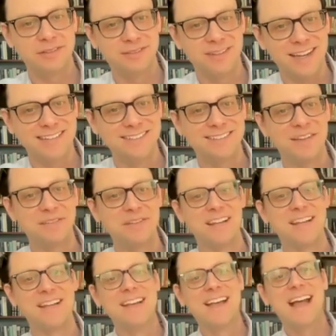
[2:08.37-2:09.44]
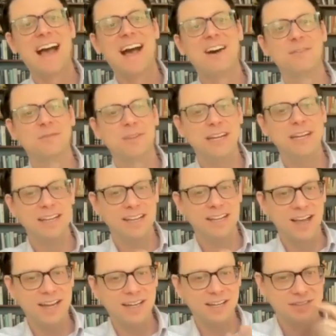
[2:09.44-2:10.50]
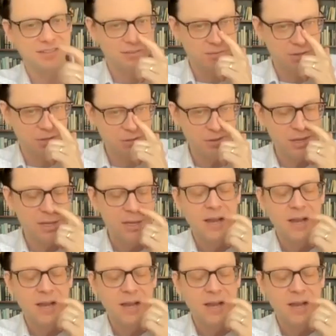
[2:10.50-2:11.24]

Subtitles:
Right. And so I'll read and guide us through